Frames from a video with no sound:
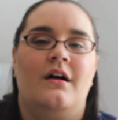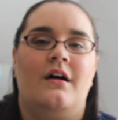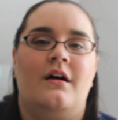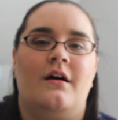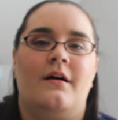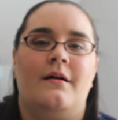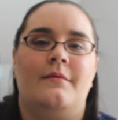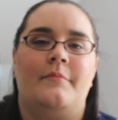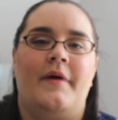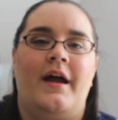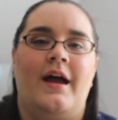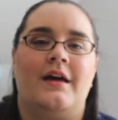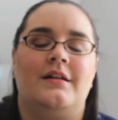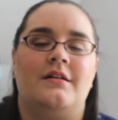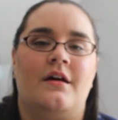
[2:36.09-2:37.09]
Um, I
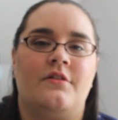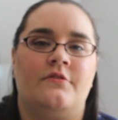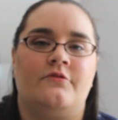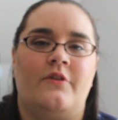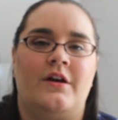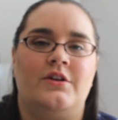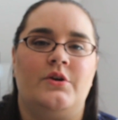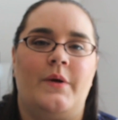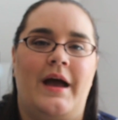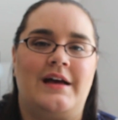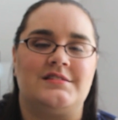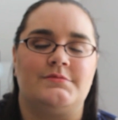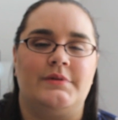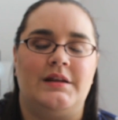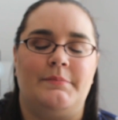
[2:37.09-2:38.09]
had another friend who
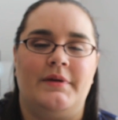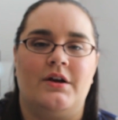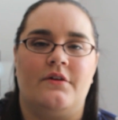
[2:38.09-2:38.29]
asked me to be